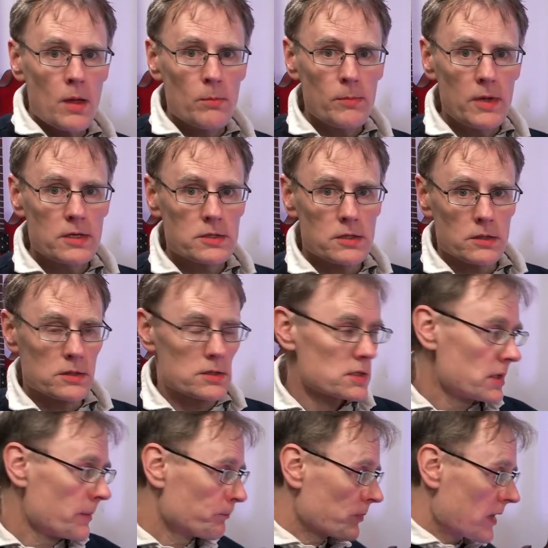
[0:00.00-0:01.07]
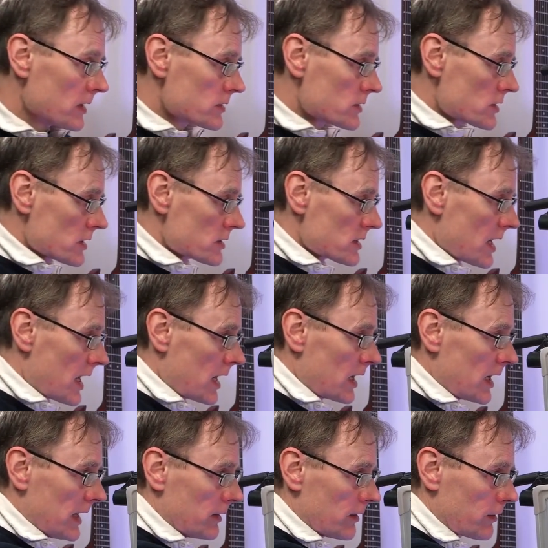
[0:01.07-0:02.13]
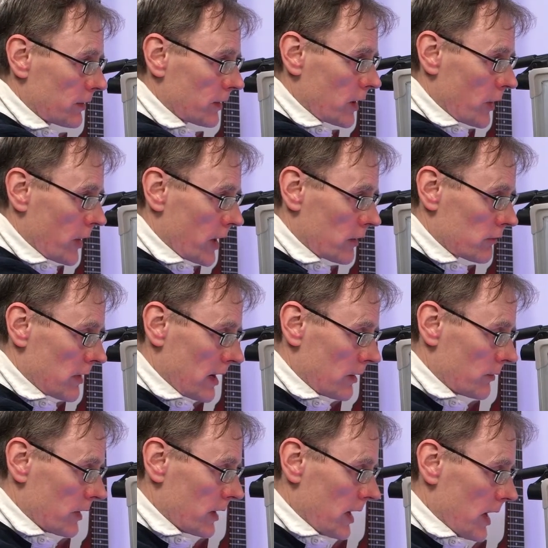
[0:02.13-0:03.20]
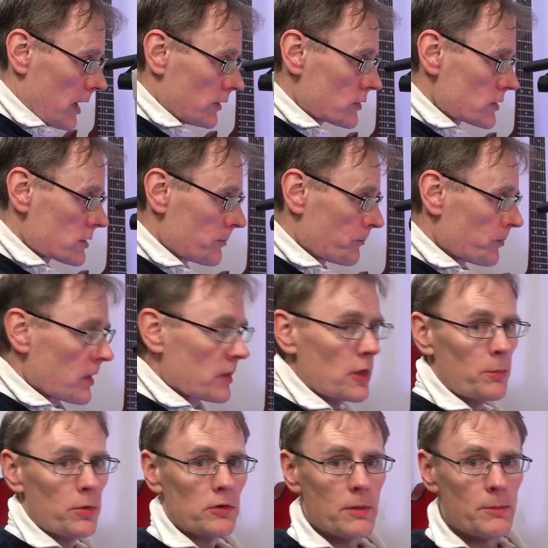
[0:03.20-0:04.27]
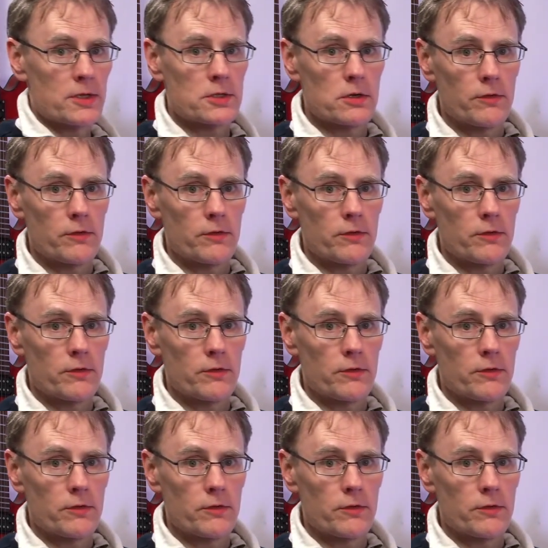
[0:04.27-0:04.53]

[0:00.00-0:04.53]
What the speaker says: Meters, it's just a length going around the edge, the perimeter